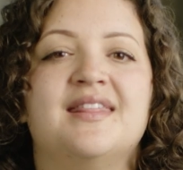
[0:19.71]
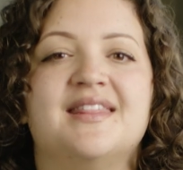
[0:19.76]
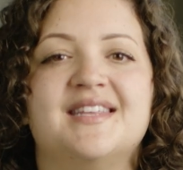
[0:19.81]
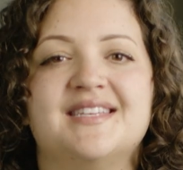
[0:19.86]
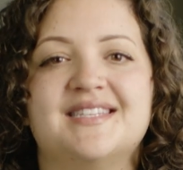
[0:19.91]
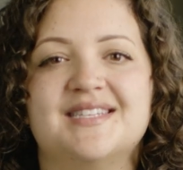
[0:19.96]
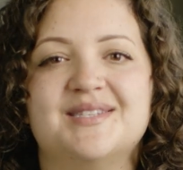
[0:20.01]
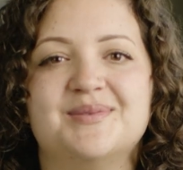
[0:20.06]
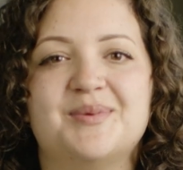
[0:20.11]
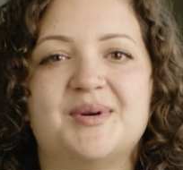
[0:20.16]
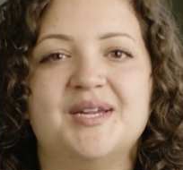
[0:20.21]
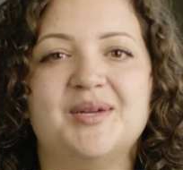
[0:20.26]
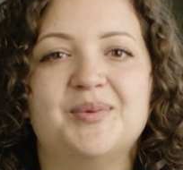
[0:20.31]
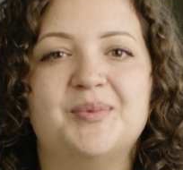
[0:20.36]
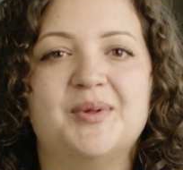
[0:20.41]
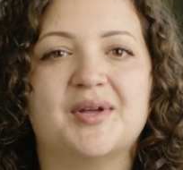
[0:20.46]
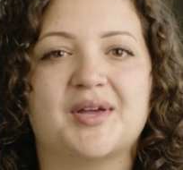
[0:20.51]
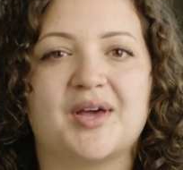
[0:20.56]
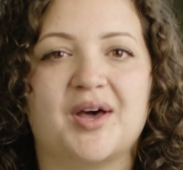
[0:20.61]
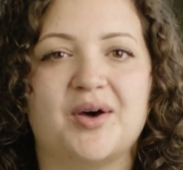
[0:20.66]
This is where you
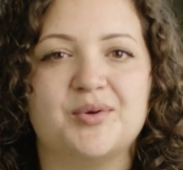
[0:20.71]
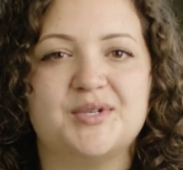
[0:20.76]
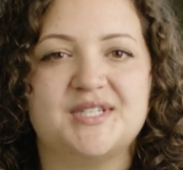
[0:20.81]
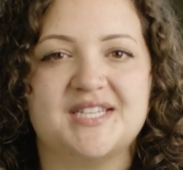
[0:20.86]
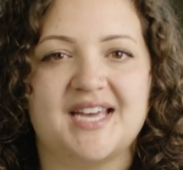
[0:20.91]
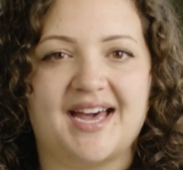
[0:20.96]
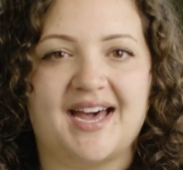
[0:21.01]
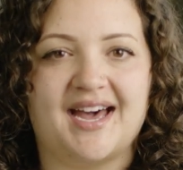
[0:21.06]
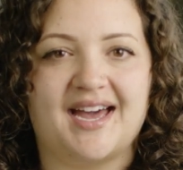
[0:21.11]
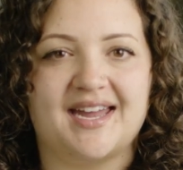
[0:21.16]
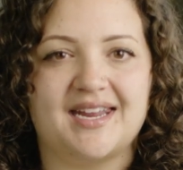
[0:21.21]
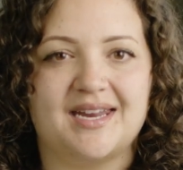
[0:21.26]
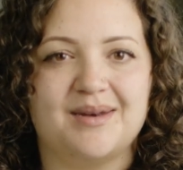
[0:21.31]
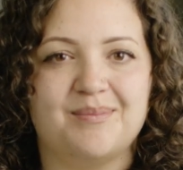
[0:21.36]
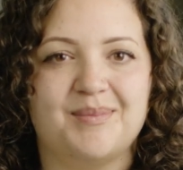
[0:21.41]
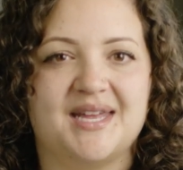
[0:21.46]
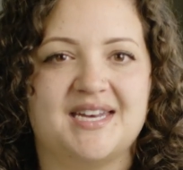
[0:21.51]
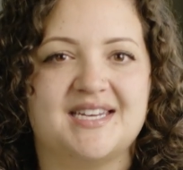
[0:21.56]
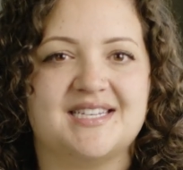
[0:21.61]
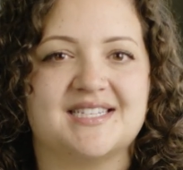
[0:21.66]
will go to add
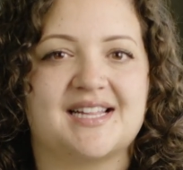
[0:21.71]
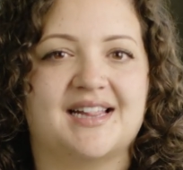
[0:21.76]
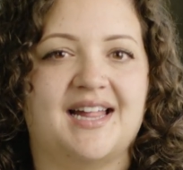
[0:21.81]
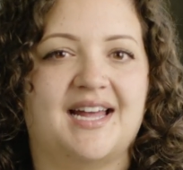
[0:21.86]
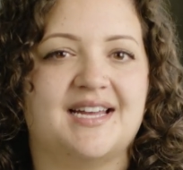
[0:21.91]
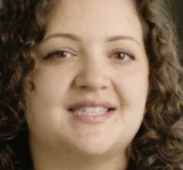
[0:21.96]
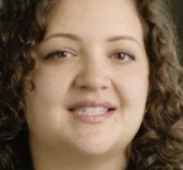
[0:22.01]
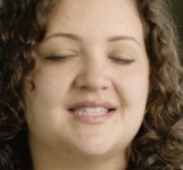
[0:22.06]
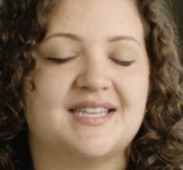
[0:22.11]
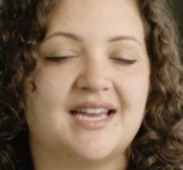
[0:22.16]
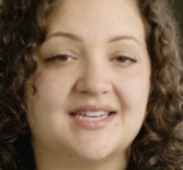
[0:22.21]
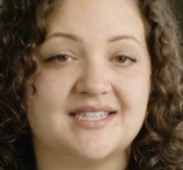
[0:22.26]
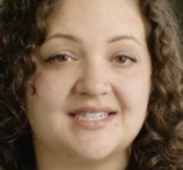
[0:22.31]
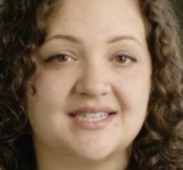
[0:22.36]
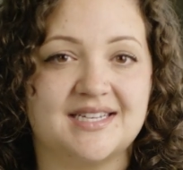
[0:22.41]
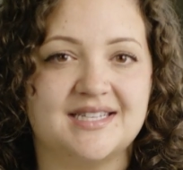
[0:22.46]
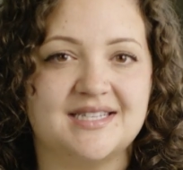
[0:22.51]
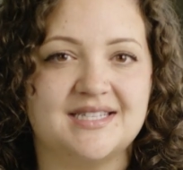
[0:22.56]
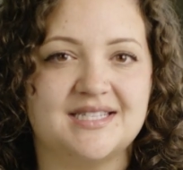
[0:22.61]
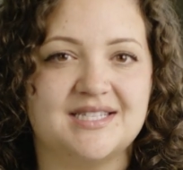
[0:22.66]
and manage class
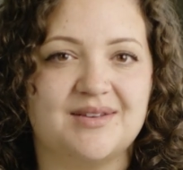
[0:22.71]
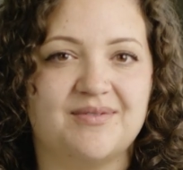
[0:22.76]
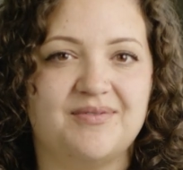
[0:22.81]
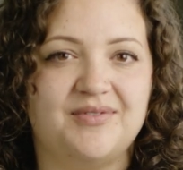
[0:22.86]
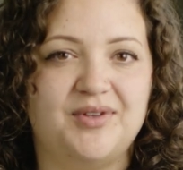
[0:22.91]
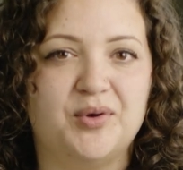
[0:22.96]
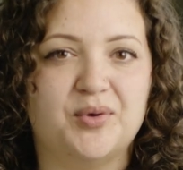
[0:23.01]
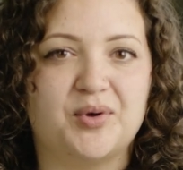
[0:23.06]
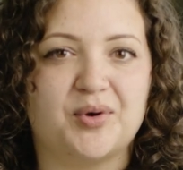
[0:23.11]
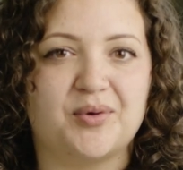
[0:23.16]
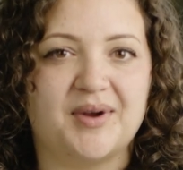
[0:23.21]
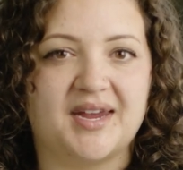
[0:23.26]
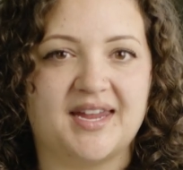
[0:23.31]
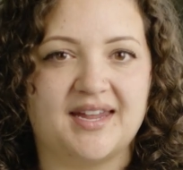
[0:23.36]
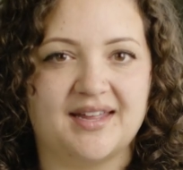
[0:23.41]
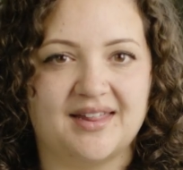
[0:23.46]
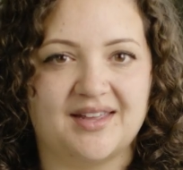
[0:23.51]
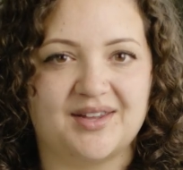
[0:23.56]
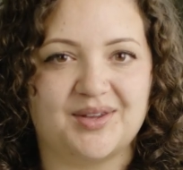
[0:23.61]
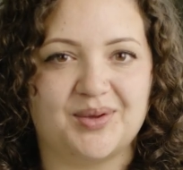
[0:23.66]
sections, view
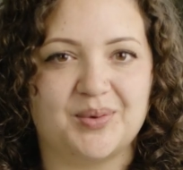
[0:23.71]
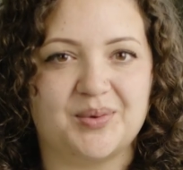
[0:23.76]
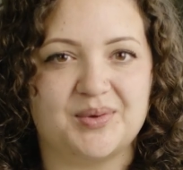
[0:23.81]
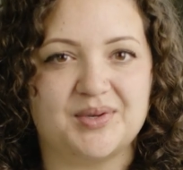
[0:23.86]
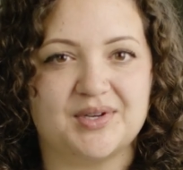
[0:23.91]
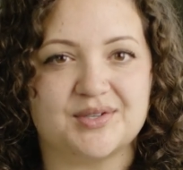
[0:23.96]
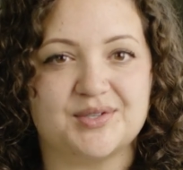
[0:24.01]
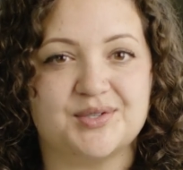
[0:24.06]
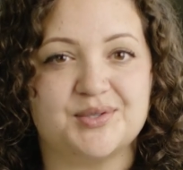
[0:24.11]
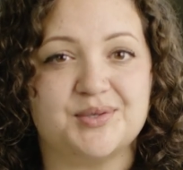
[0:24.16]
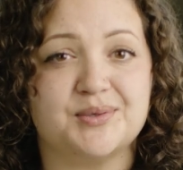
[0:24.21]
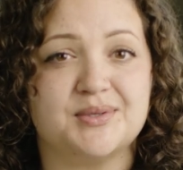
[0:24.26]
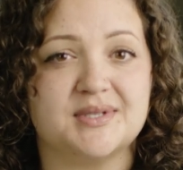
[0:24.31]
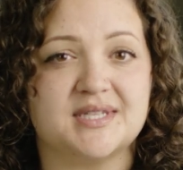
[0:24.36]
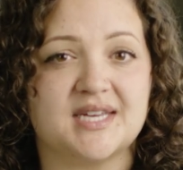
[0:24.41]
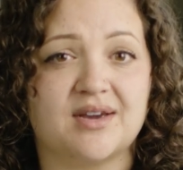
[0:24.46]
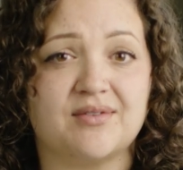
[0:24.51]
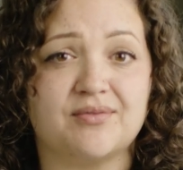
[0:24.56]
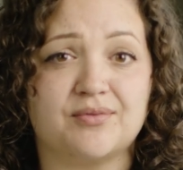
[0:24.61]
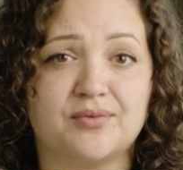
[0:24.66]
curricula you and your
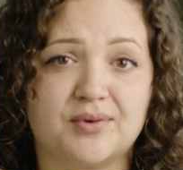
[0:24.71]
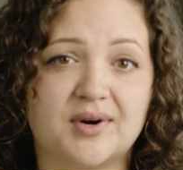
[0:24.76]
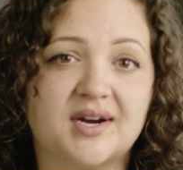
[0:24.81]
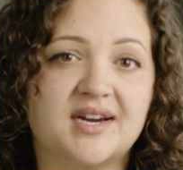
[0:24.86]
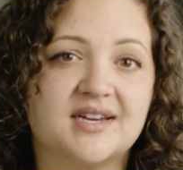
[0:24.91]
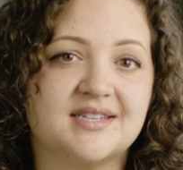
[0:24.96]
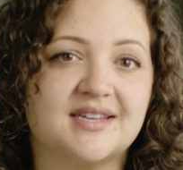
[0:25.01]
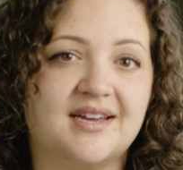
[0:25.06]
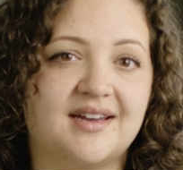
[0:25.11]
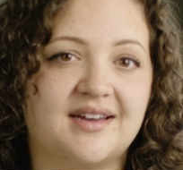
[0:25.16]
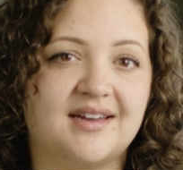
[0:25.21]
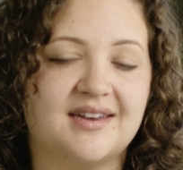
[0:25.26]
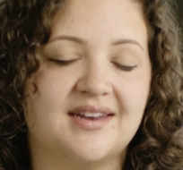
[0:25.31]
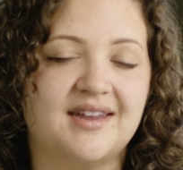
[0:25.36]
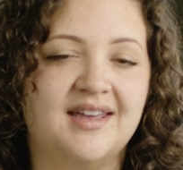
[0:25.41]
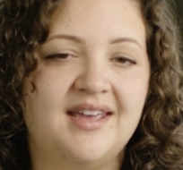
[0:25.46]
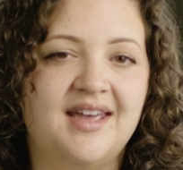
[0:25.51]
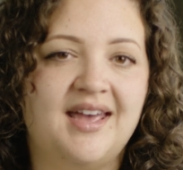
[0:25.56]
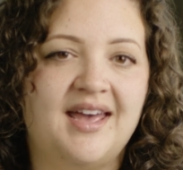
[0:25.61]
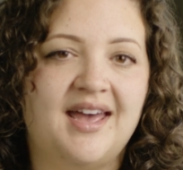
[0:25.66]
students have worked on,
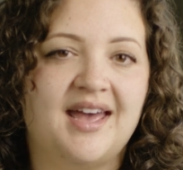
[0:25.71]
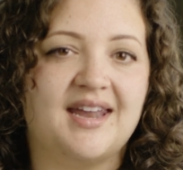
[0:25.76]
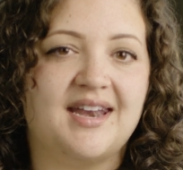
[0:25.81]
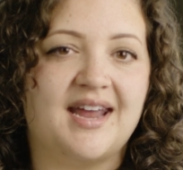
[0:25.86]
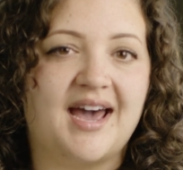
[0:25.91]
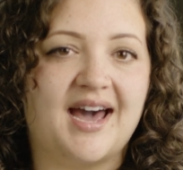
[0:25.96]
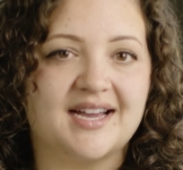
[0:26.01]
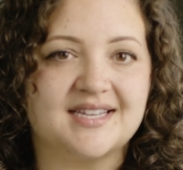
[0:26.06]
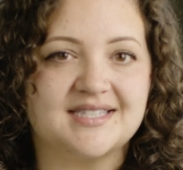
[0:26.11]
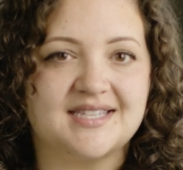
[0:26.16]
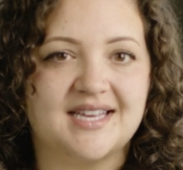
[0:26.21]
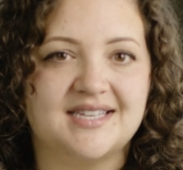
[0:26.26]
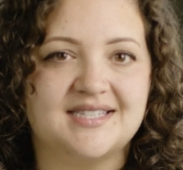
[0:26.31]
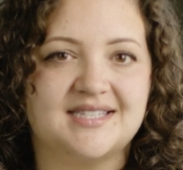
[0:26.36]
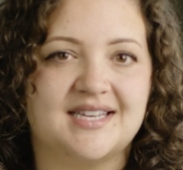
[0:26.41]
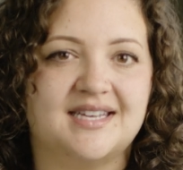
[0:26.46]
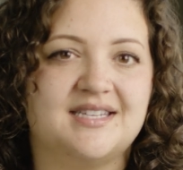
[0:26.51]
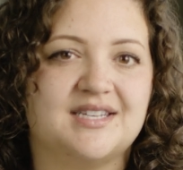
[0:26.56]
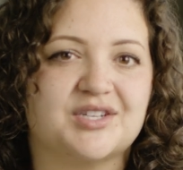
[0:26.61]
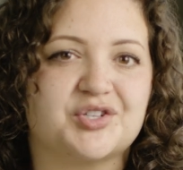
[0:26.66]
and
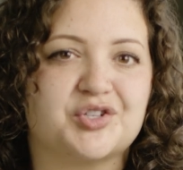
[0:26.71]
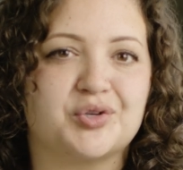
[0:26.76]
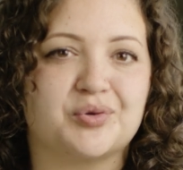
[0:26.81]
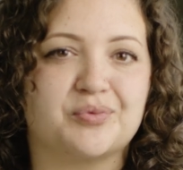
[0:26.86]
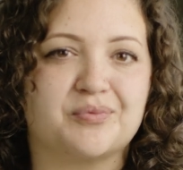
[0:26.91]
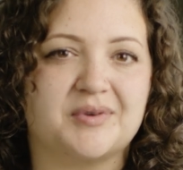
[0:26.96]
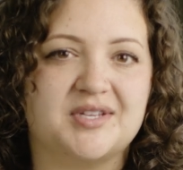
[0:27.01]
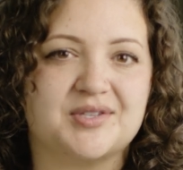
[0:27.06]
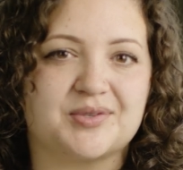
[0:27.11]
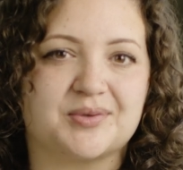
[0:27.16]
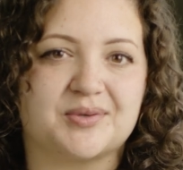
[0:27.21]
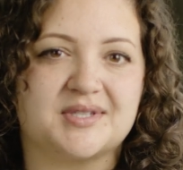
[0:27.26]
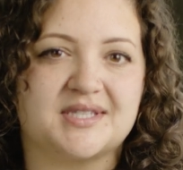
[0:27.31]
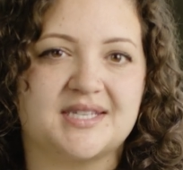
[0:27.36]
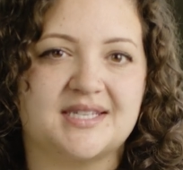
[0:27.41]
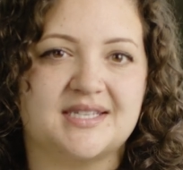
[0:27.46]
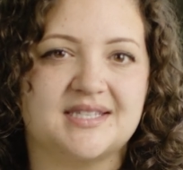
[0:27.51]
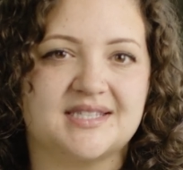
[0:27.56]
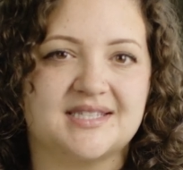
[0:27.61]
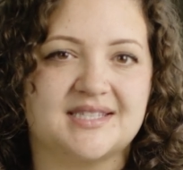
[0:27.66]
access additional
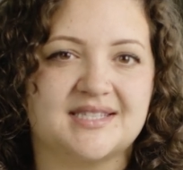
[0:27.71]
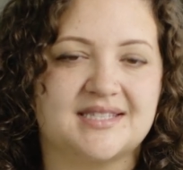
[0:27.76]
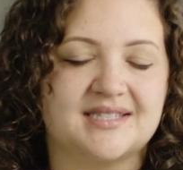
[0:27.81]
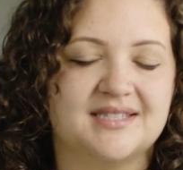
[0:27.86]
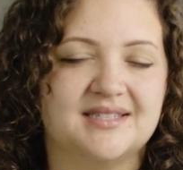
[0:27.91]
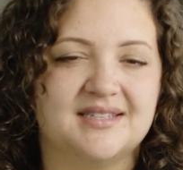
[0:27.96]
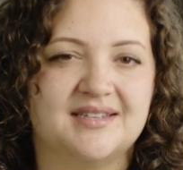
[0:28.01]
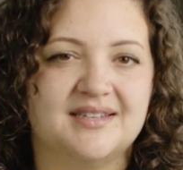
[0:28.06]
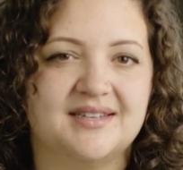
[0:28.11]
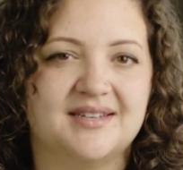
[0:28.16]
resources.